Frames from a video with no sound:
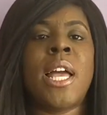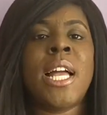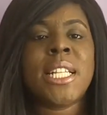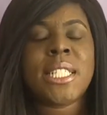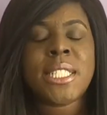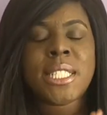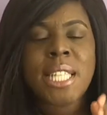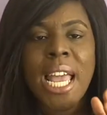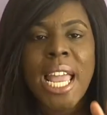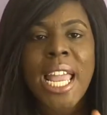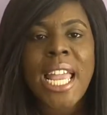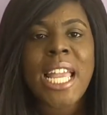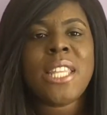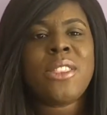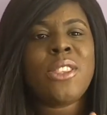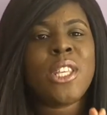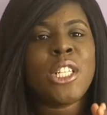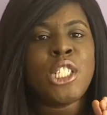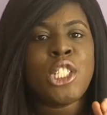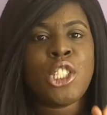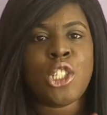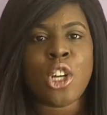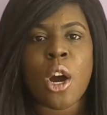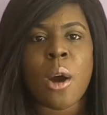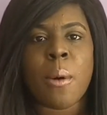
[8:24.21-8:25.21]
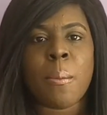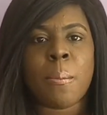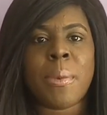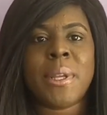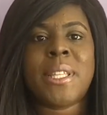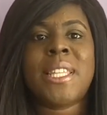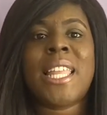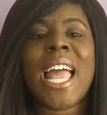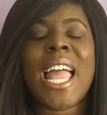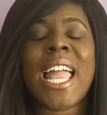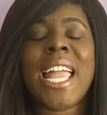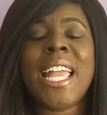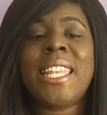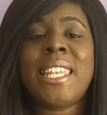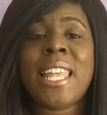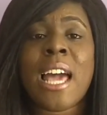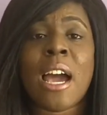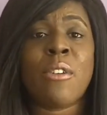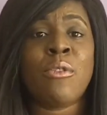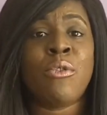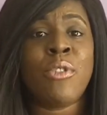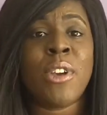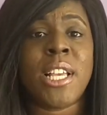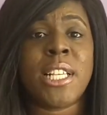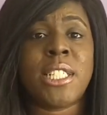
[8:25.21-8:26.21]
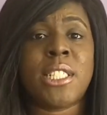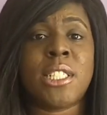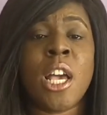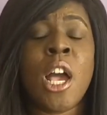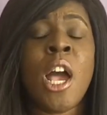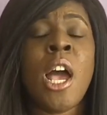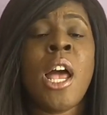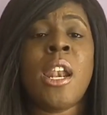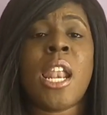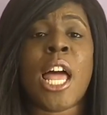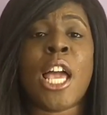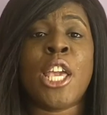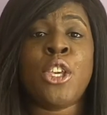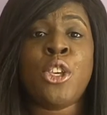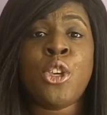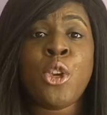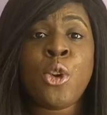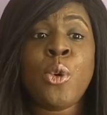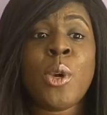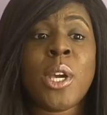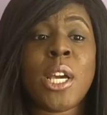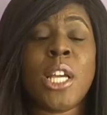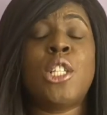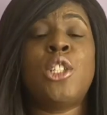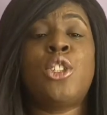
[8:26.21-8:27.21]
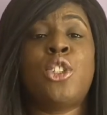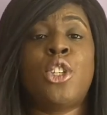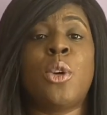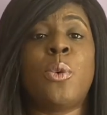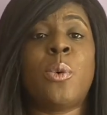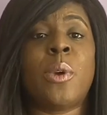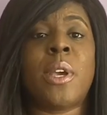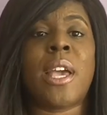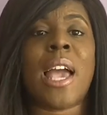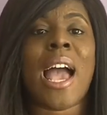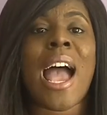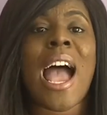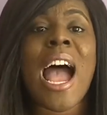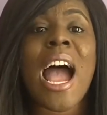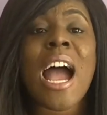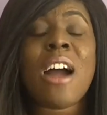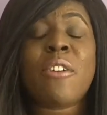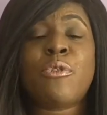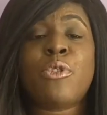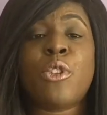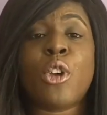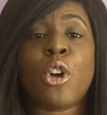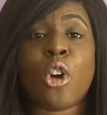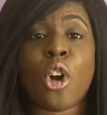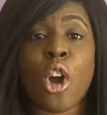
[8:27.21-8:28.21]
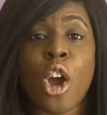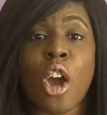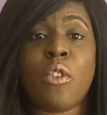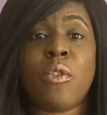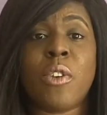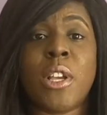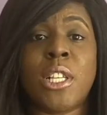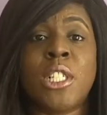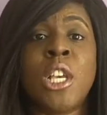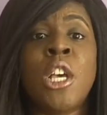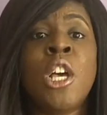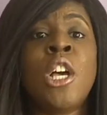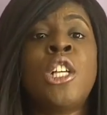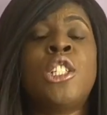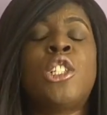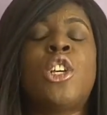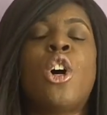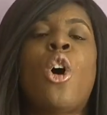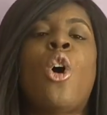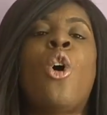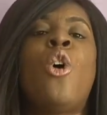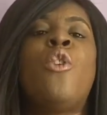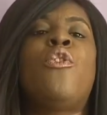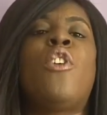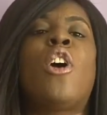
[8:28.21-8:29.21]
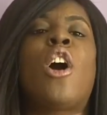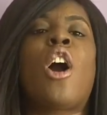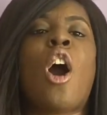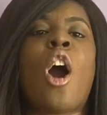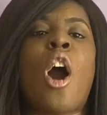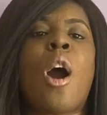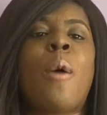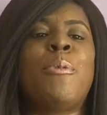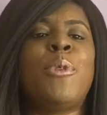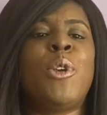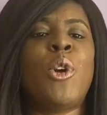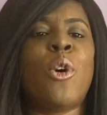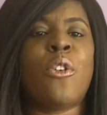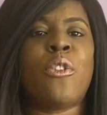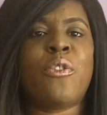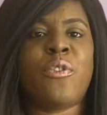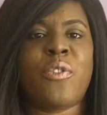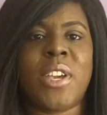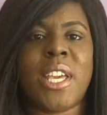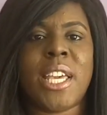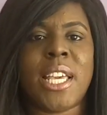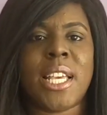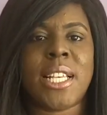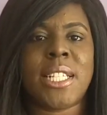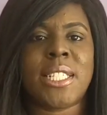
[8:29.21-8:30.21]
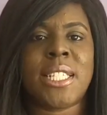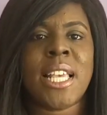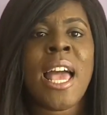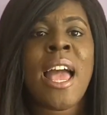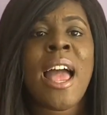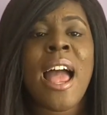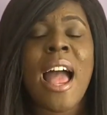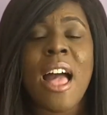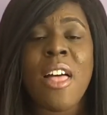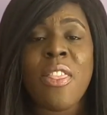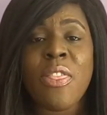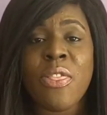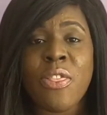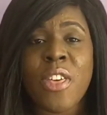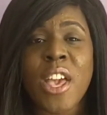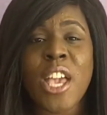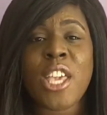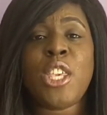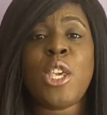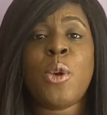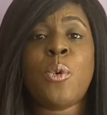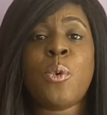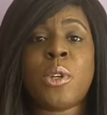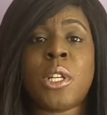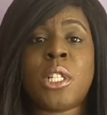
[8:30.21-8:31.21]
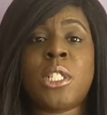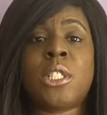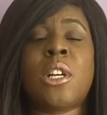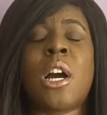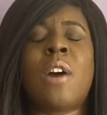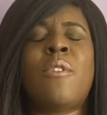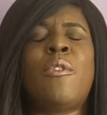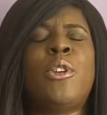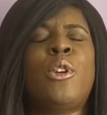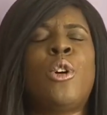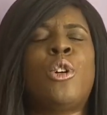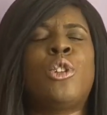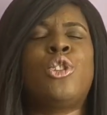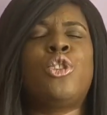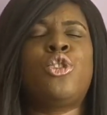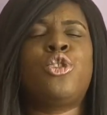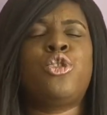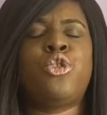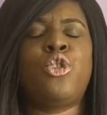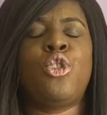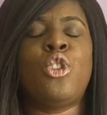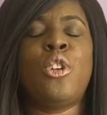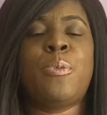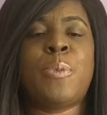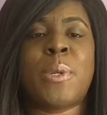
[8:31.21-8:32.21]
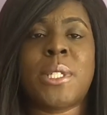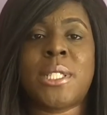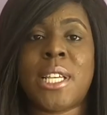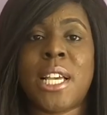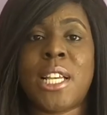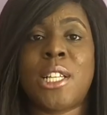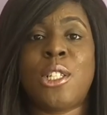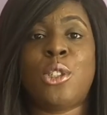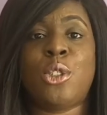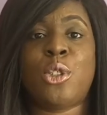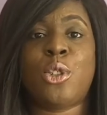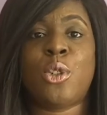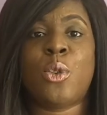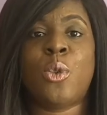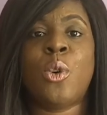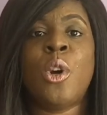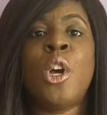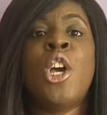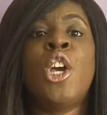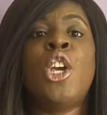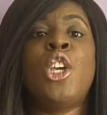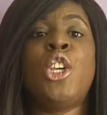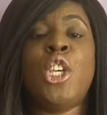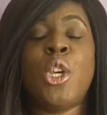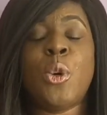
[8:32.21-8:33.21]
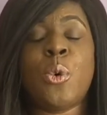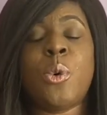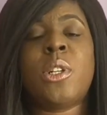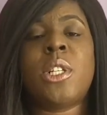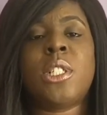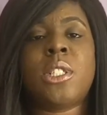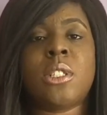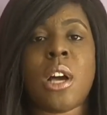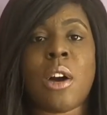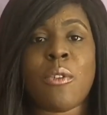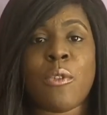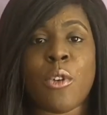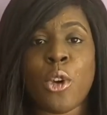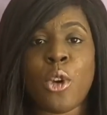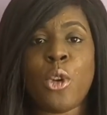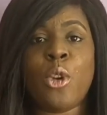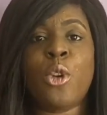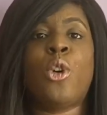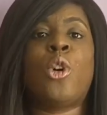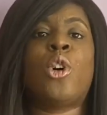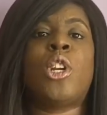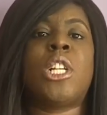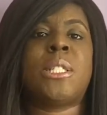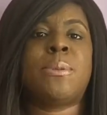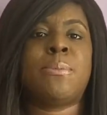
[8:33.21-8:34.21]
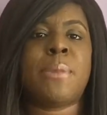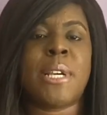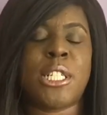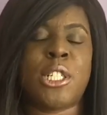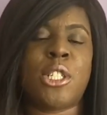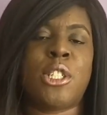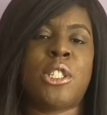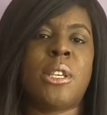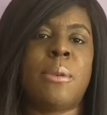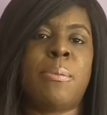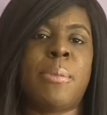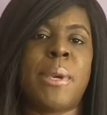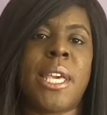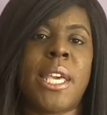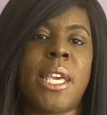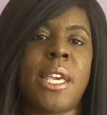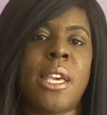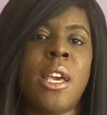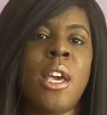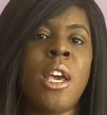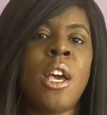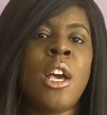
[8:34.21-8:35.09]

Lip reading: Take the jump, take that risk. Like, you can do it. Have the courage to overcome your fears, and then you will discover your true potential. You will discover who God has made you to be.